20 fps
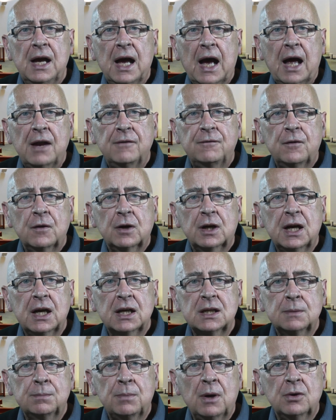and
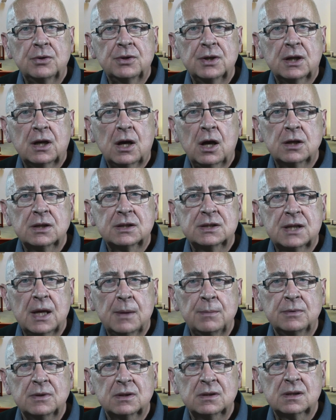forget about the
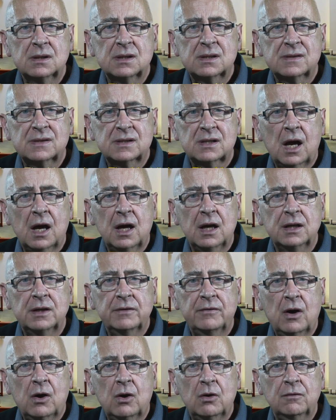contemplative side
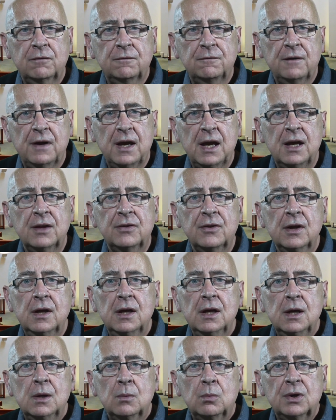of our faith,
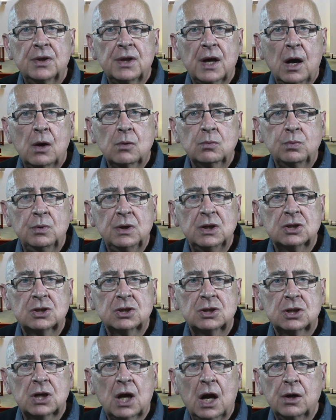without
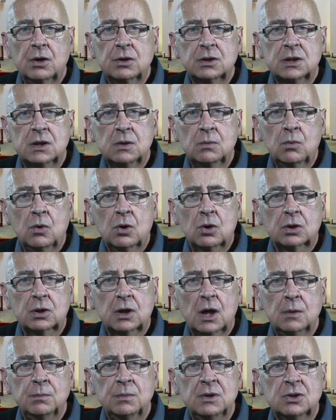which charity work
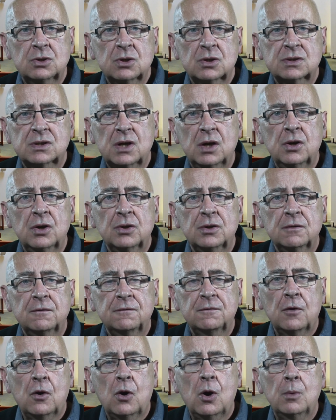can be just another
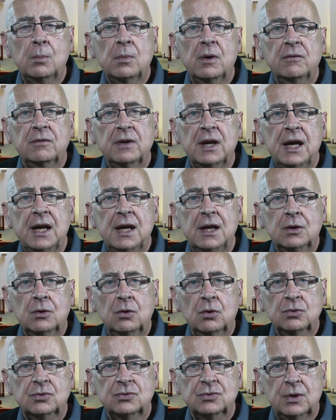form of
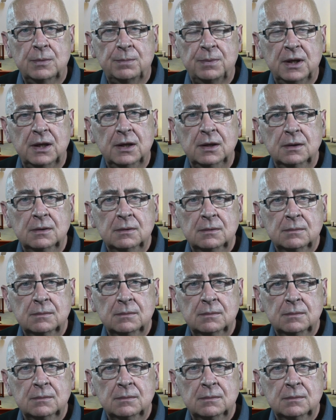ego tripping?